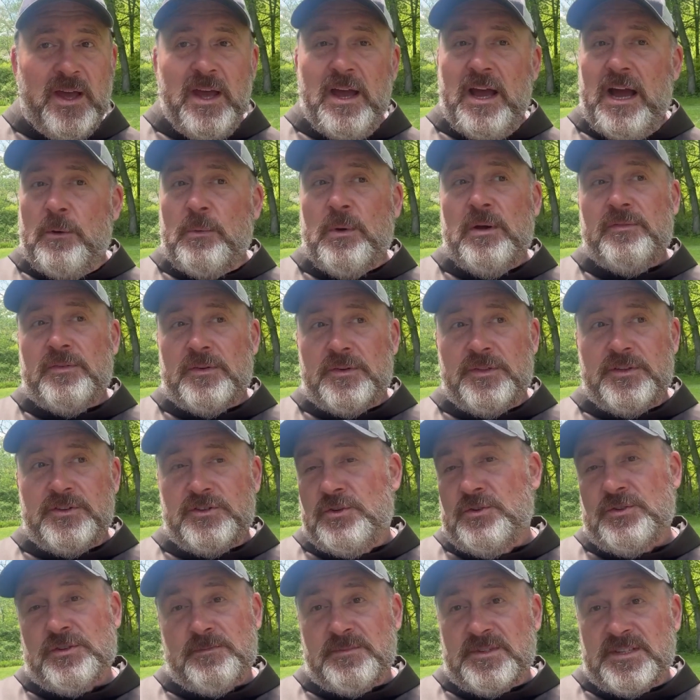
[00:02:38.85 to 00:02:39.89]
However, the
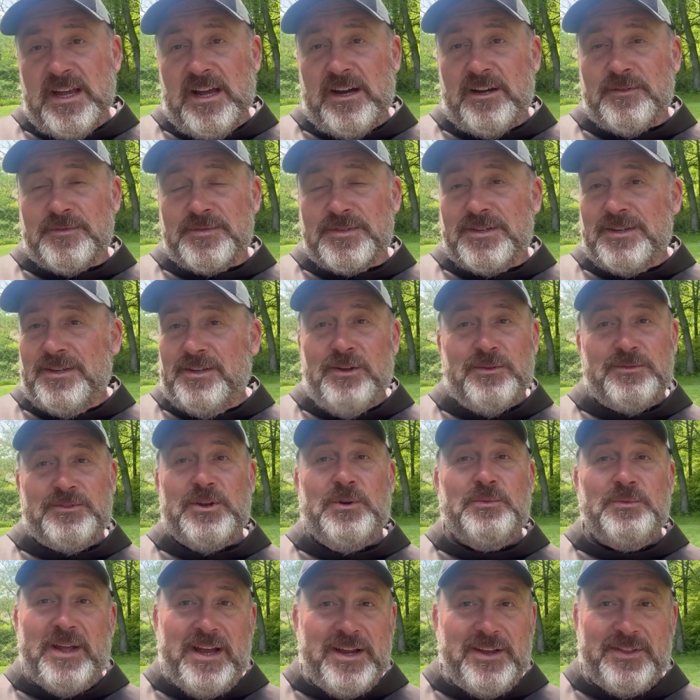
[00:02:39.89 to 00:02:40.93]
Jews themselves,
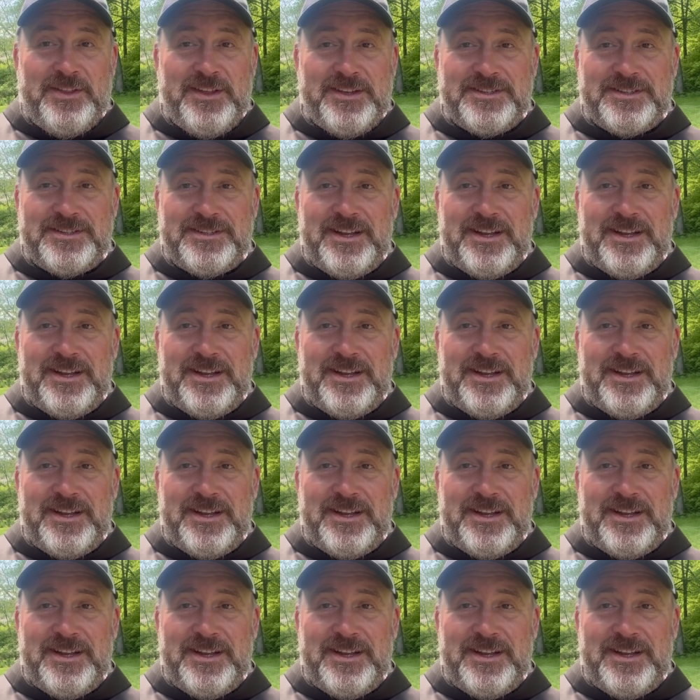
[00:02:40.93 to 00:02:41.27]
don't like this.